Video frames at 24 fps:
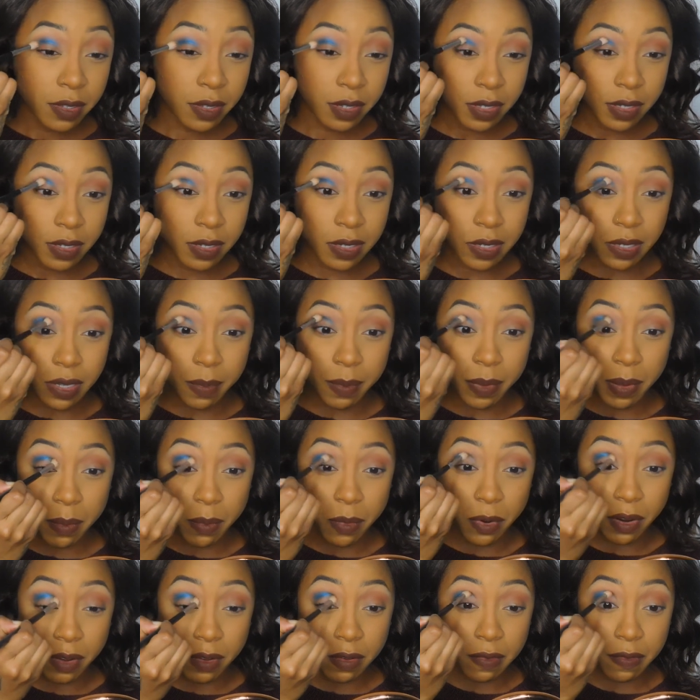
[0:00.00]
This is going to be
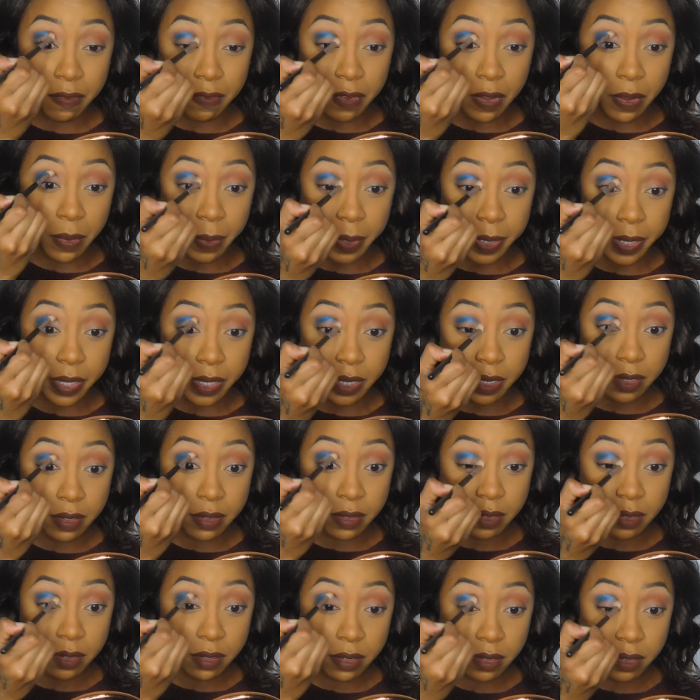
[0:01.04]
more
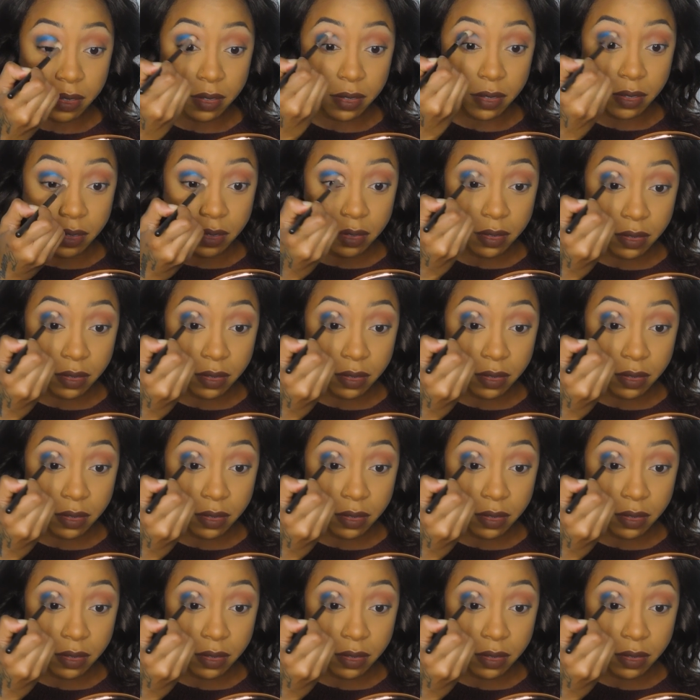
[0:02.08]
focused.